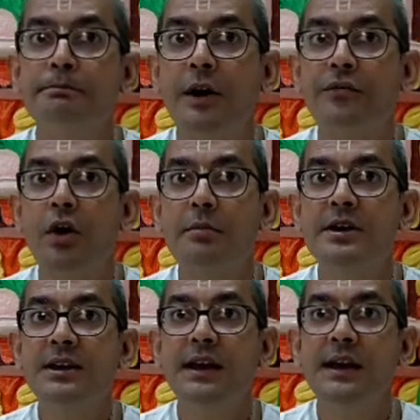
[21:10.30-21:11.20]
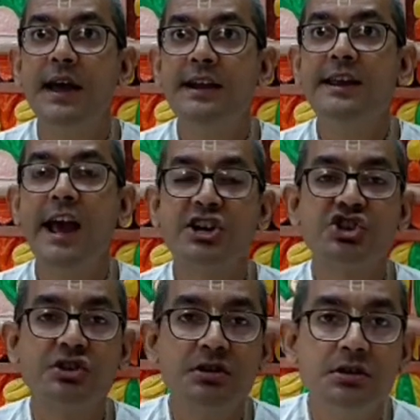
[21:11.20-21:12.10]
performing any
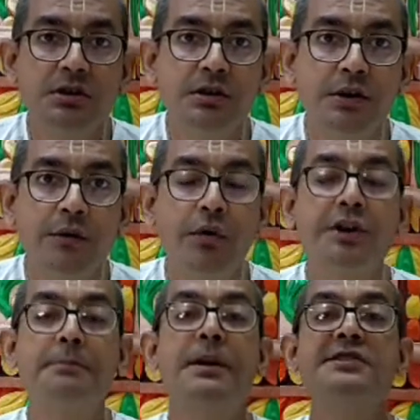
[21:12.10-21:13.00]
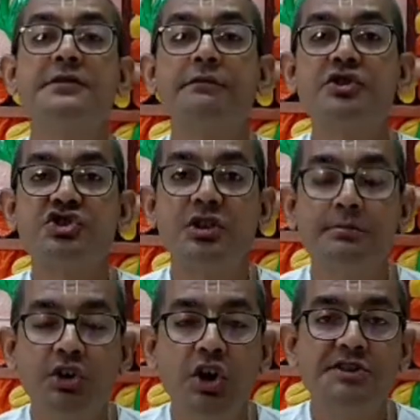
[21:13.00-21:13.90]
action for the pleasure of Krishna,
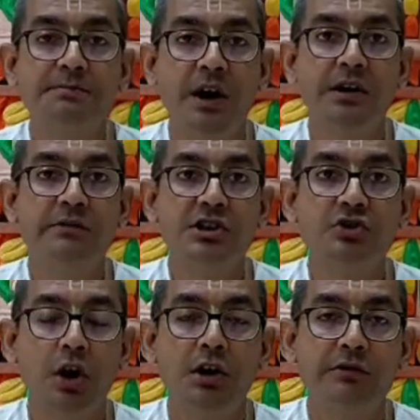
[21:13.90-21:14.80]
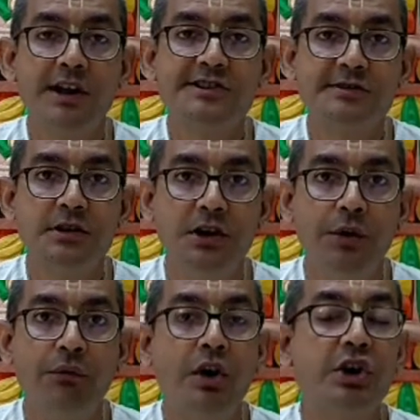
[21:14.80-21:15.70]
because Pandavas always
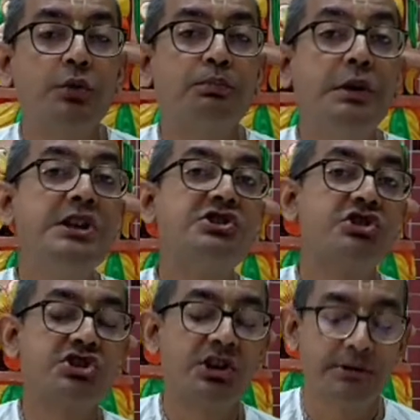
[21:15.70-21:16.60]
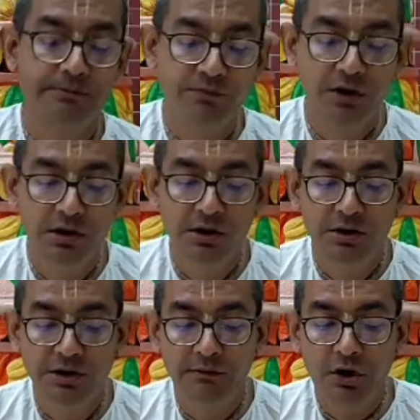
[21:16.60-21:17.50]
wanted to please Krishna.
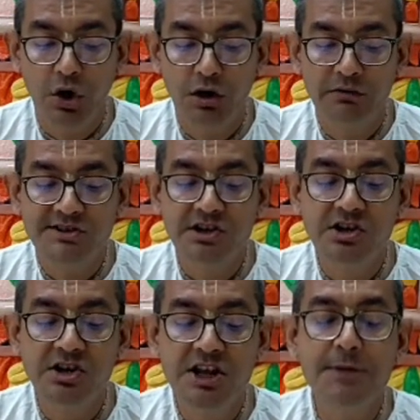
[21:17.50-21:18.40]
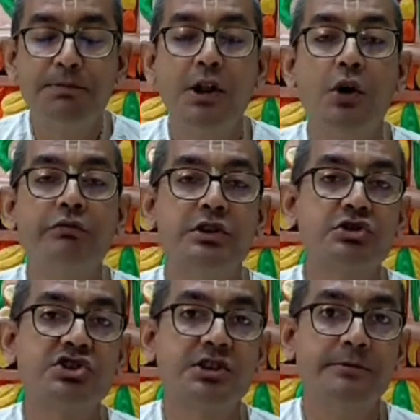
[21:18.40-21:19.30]
They were always in deep love with
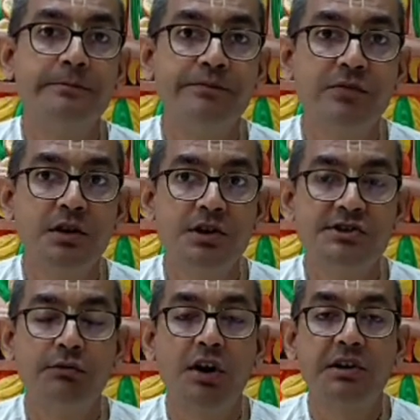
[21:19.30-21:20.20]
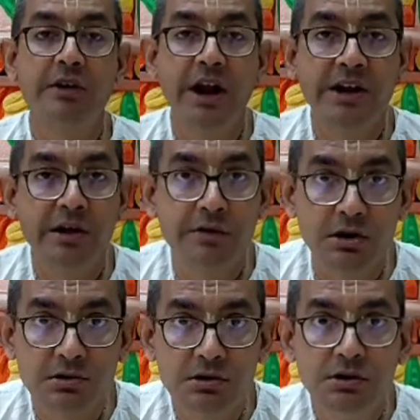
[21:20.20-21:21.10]
Krishna. So whatever endeavor